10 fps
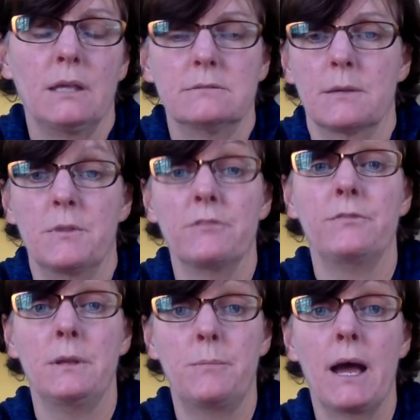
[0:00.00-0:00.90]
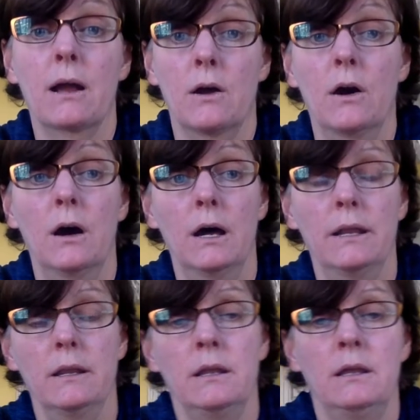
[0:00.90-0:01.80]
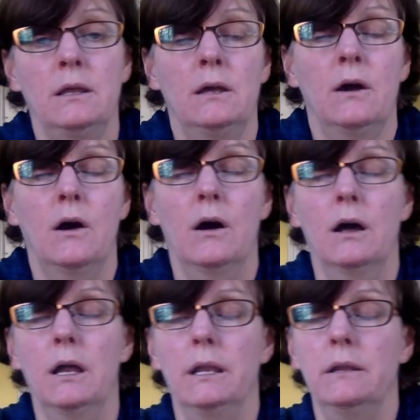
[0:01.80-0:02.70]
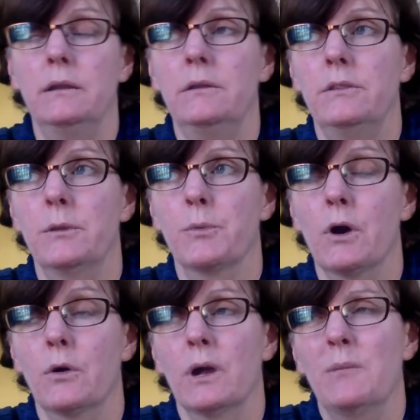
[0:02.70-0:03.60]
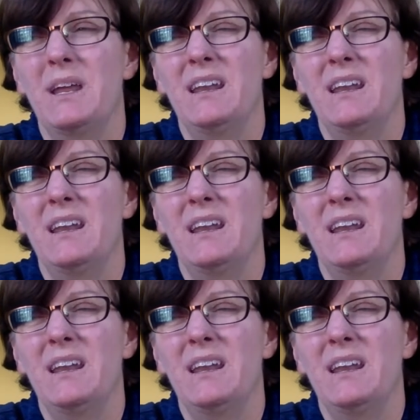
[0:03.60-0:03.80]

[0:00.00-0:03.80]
some of the feedback on the program.